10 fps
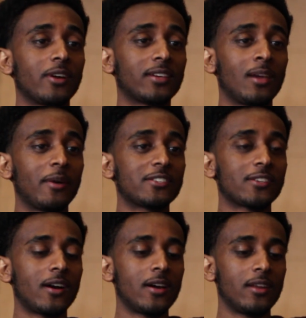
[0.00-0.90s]
So I came, I
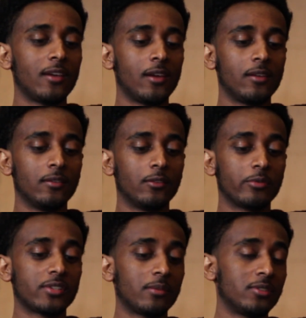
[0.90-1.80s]
saw it, and
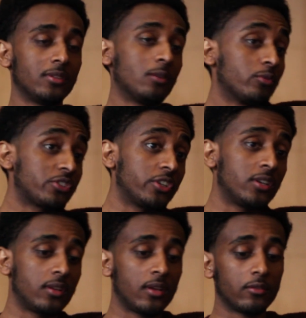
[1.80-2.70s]
the reception then was
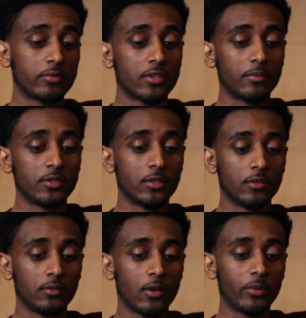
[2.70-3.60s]
good, and the
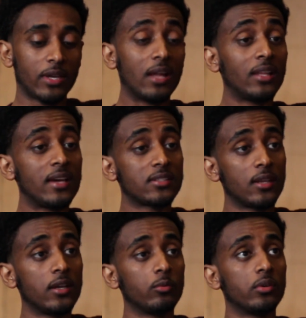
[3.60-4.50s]
reception that we got
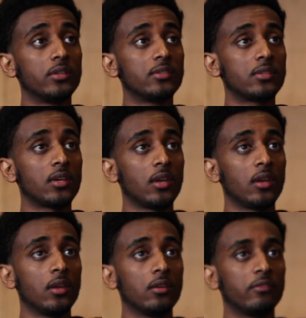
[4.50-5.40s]
last night was
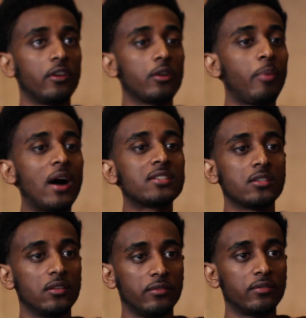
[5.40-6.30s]
very
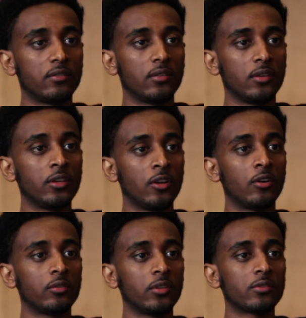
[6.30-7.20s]
positive. You
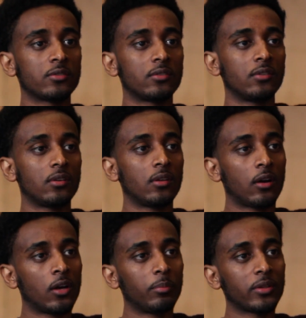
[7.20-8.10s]
know, there was
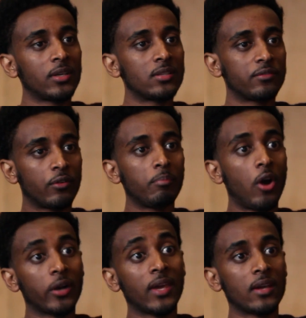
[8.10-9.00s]
a couple of kids from
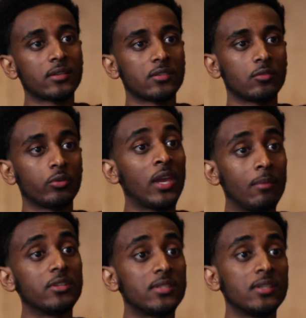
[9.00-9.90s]
Park X who
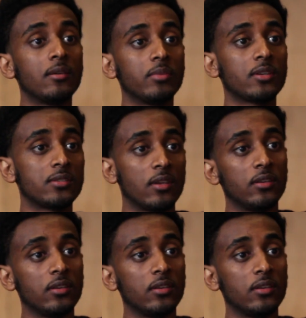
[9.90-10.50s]
came to see it because